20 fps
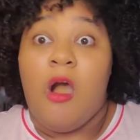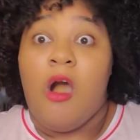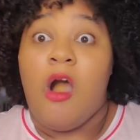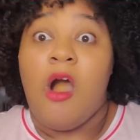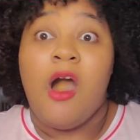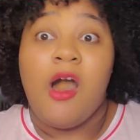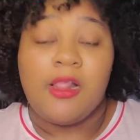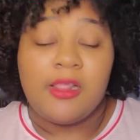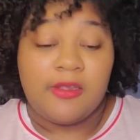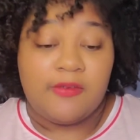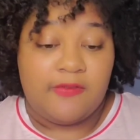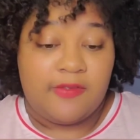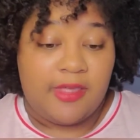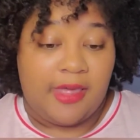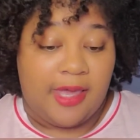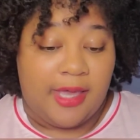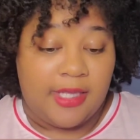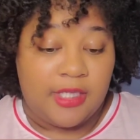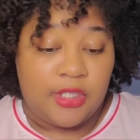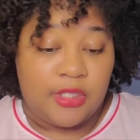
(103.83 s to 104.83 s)
all of
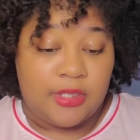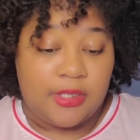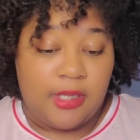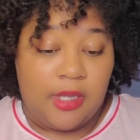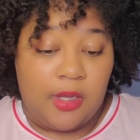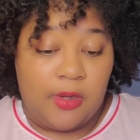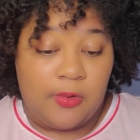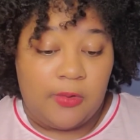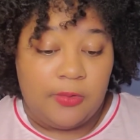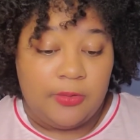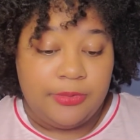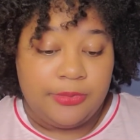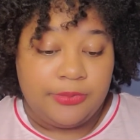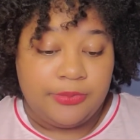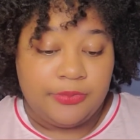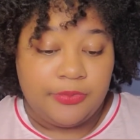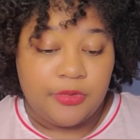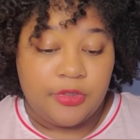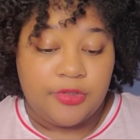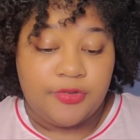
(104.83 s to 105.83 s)
that. So,
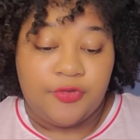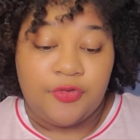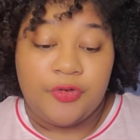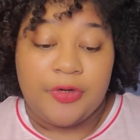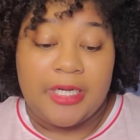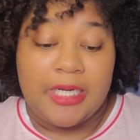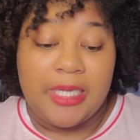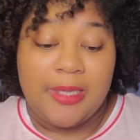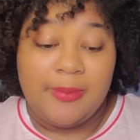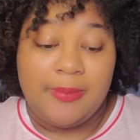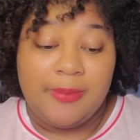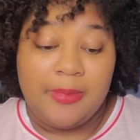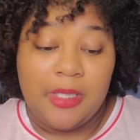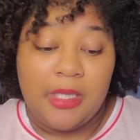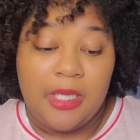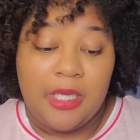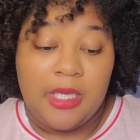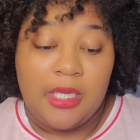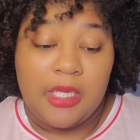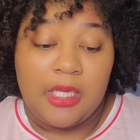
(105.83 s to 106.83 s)
freedom,
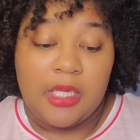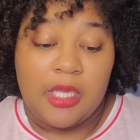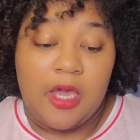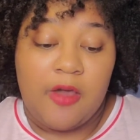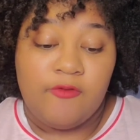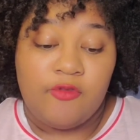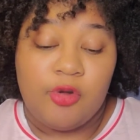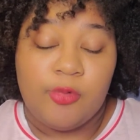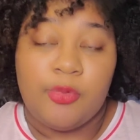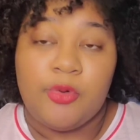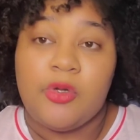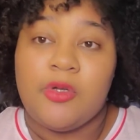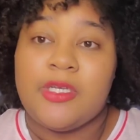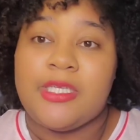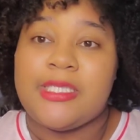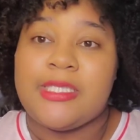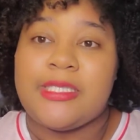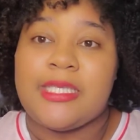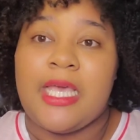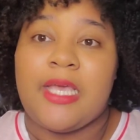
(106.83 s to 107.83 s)
comfortable,
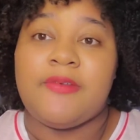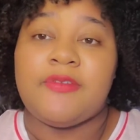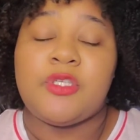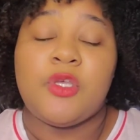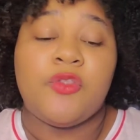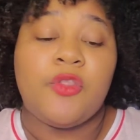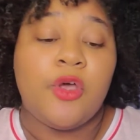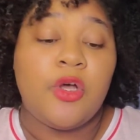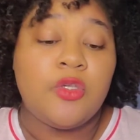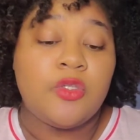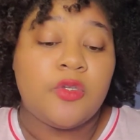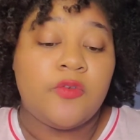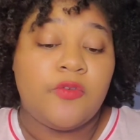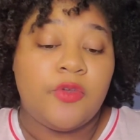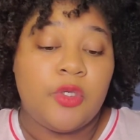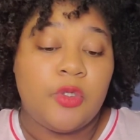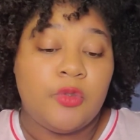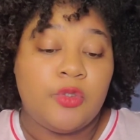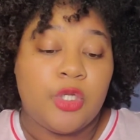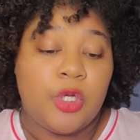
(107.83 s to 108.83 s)
and safe. So, those of you
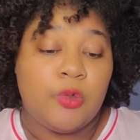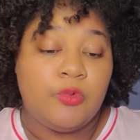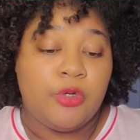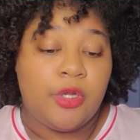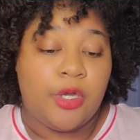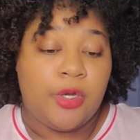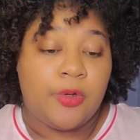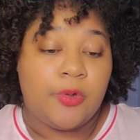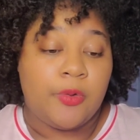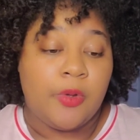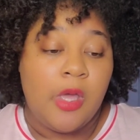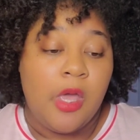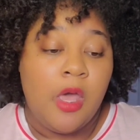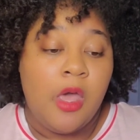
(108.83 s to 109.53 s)
who don't know,